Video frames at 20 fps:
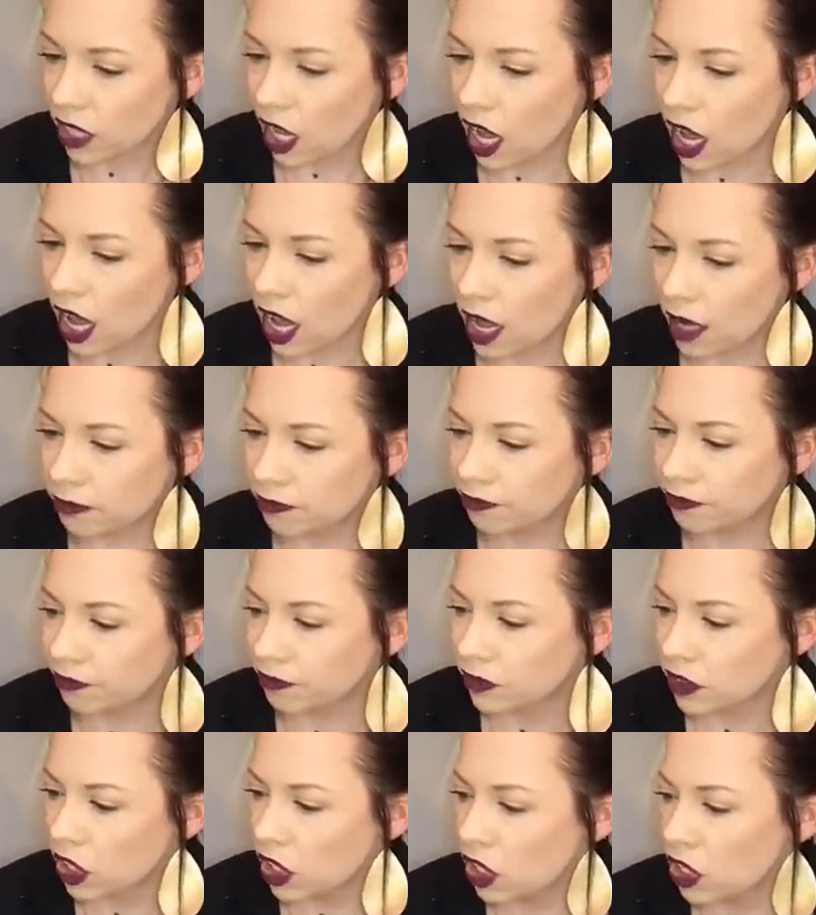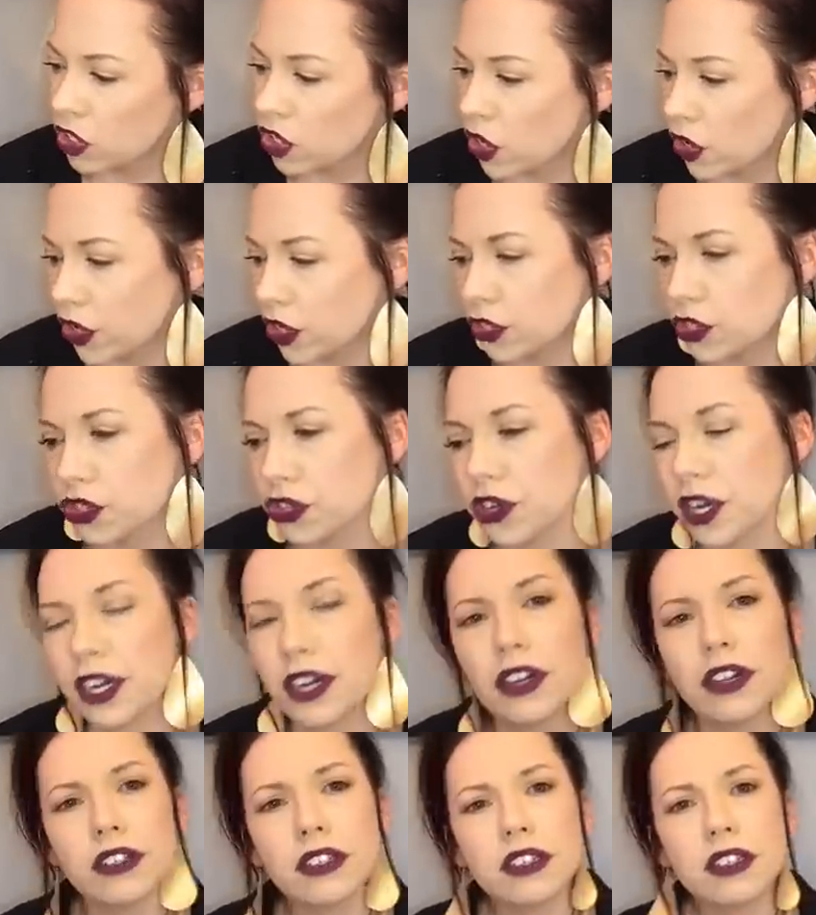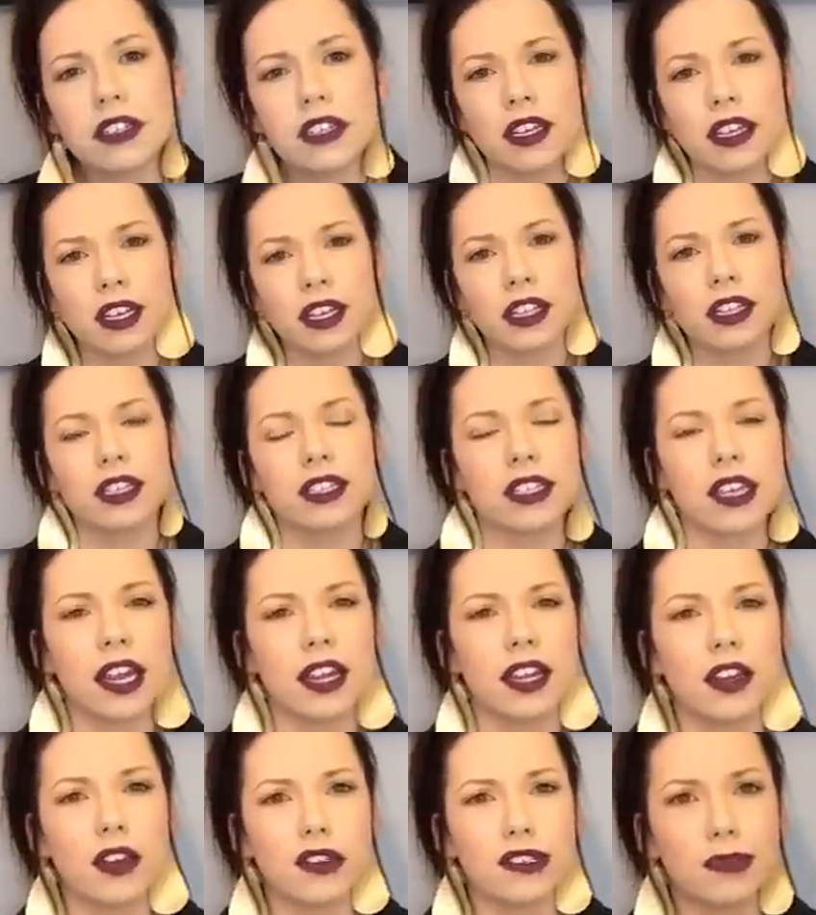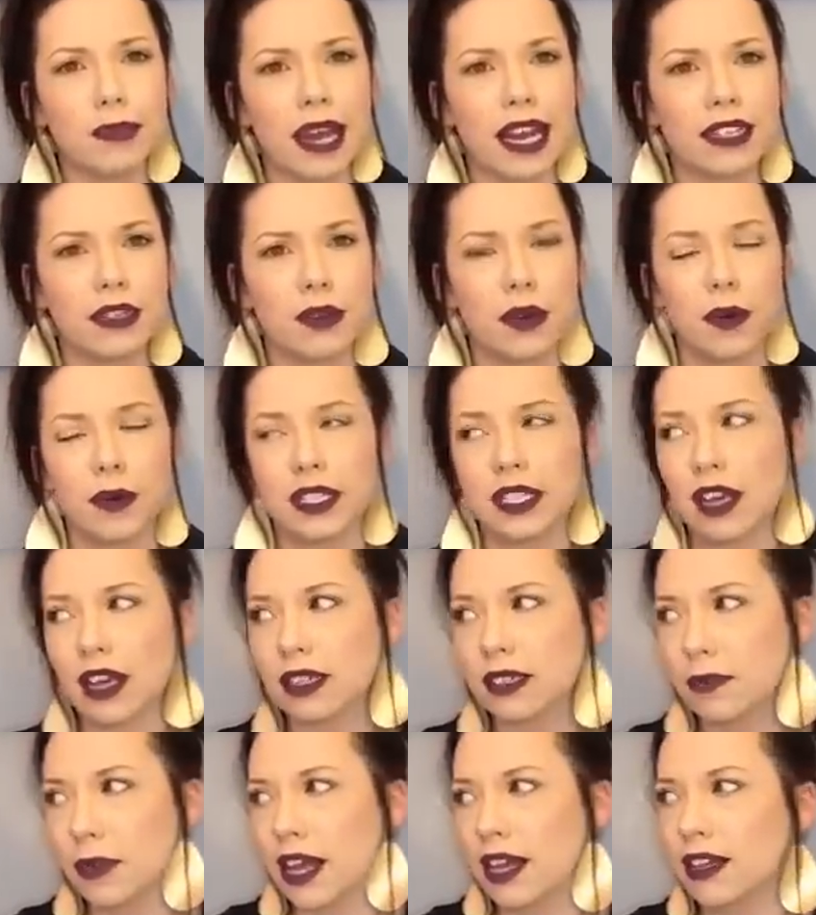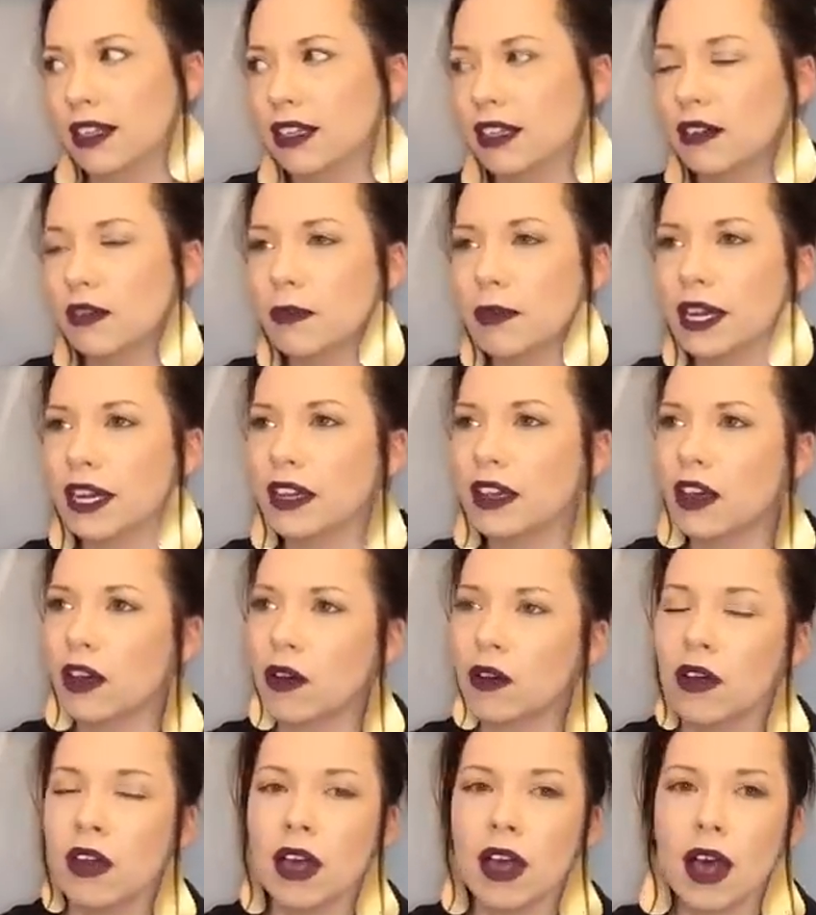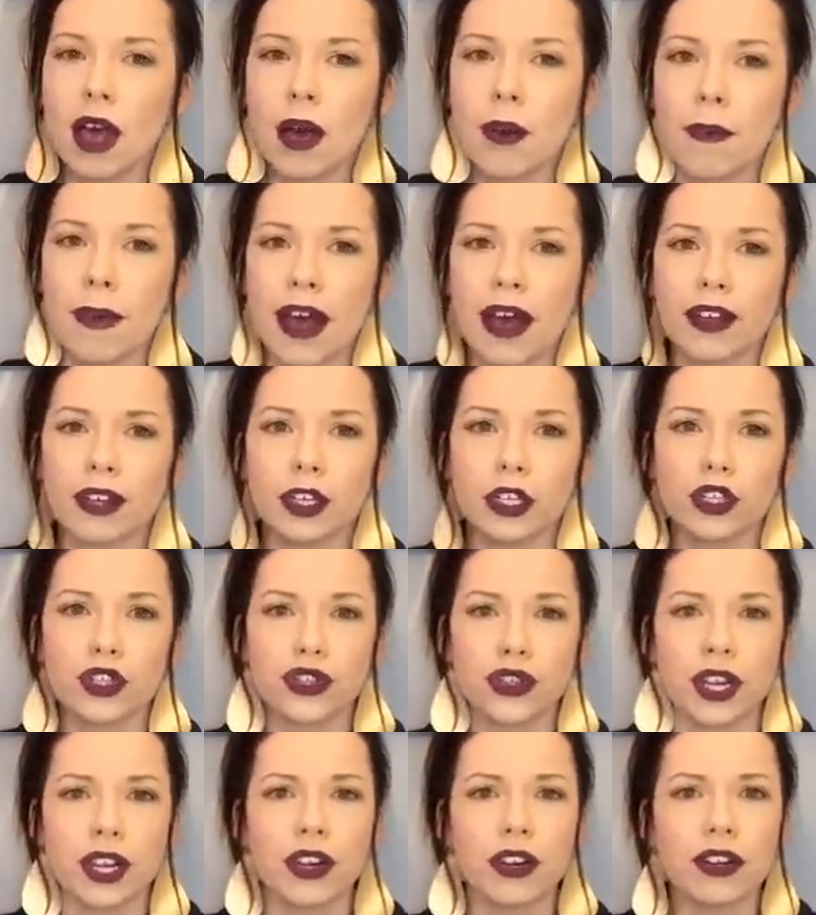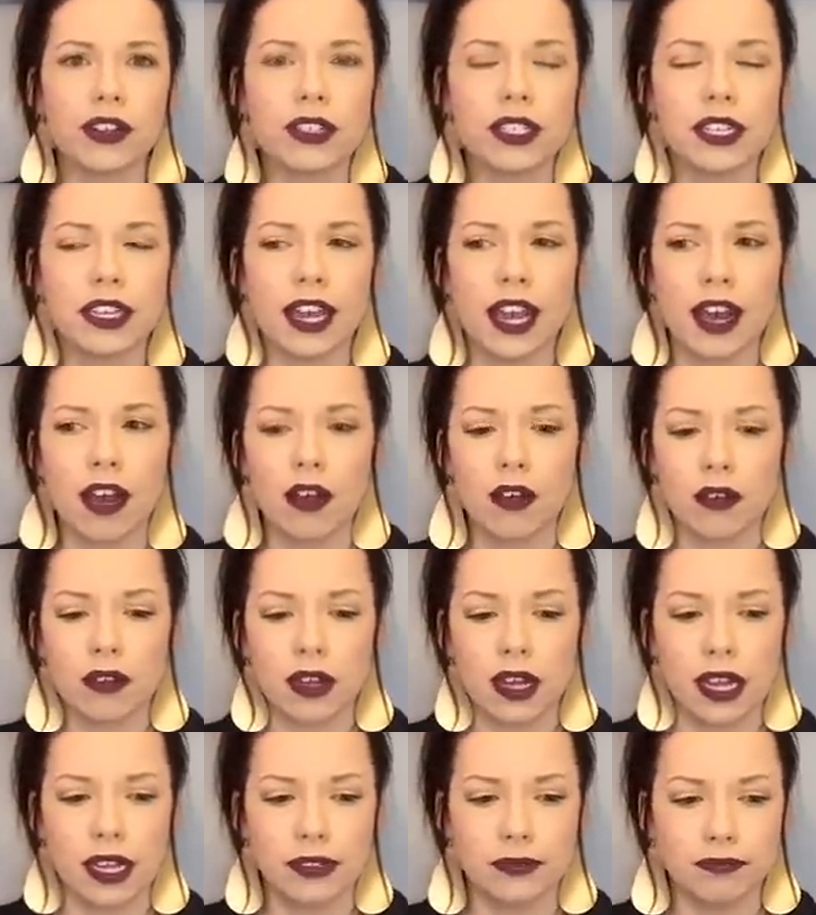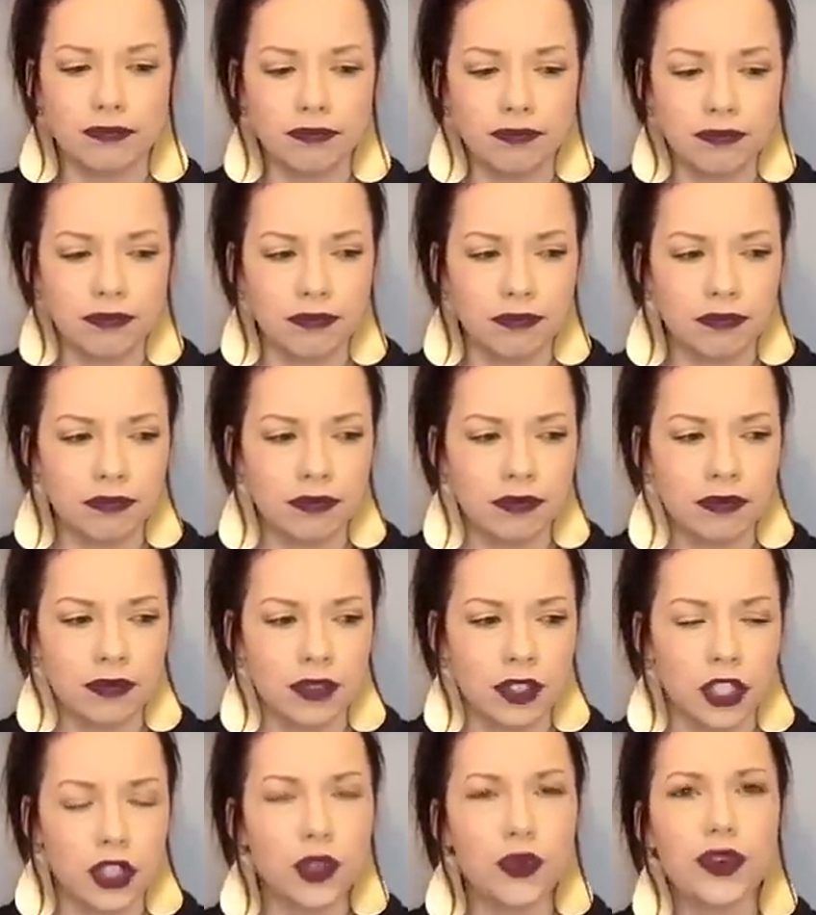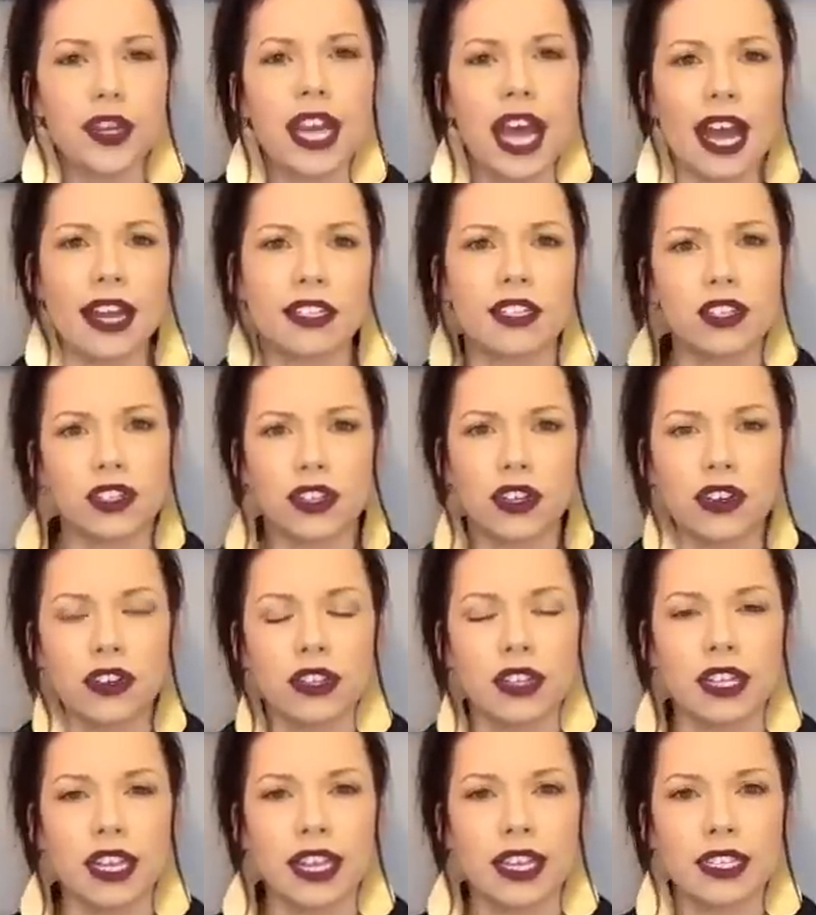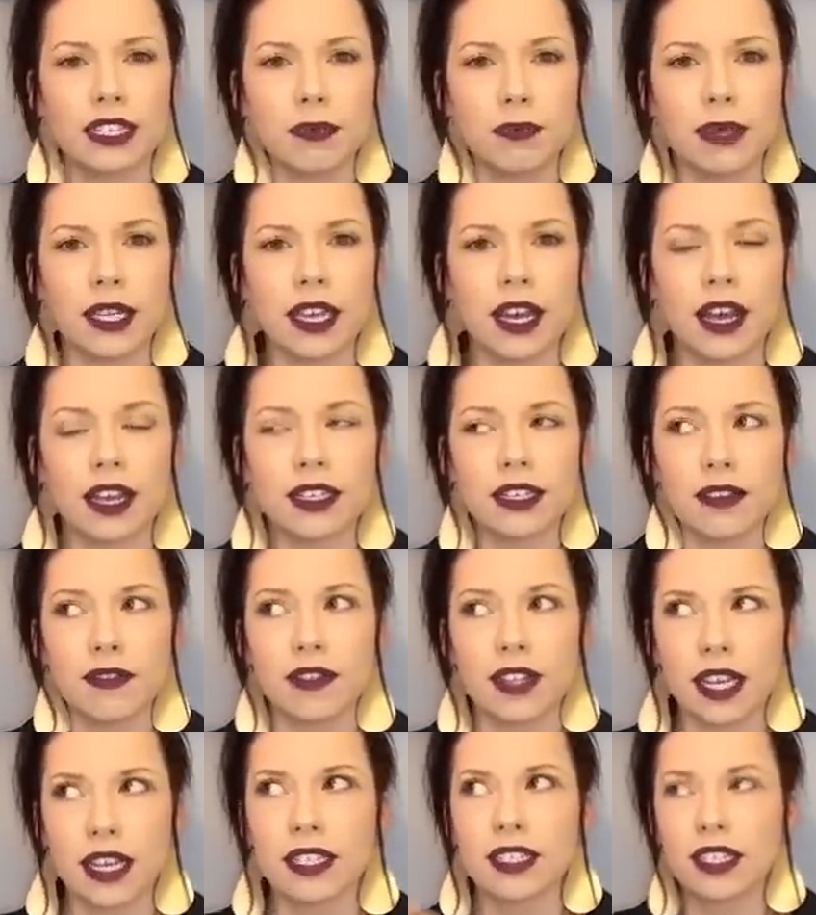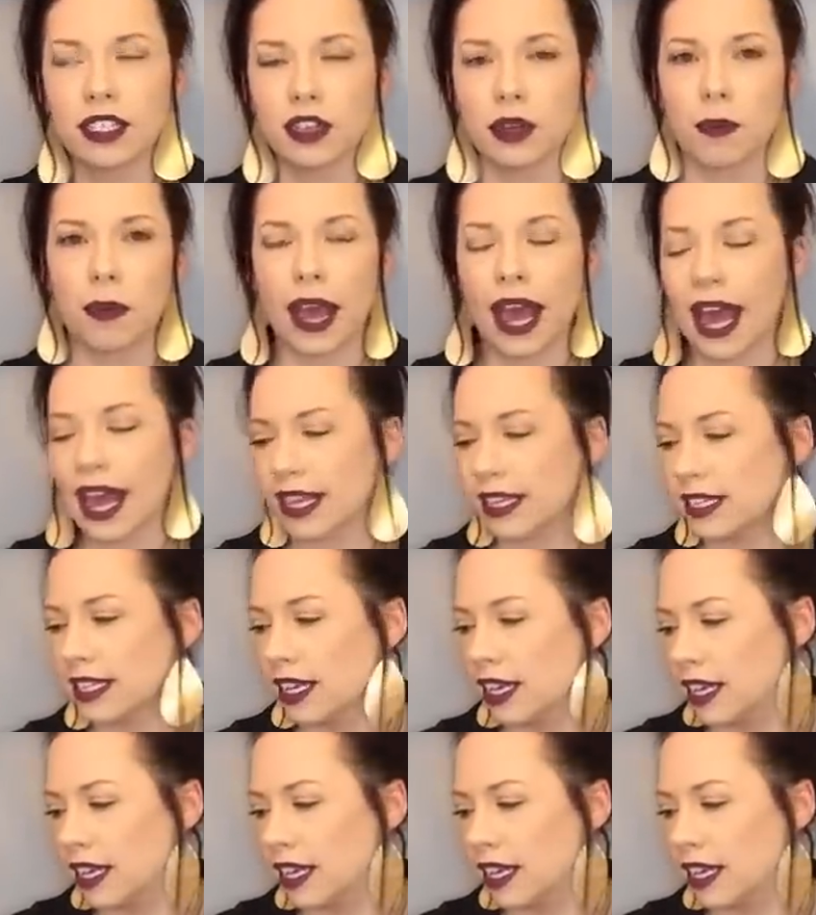Um, so your triggers, this kind of goes back to what we talked about a little bit ago about your triggers and how um, you react to certain things because of things in your past.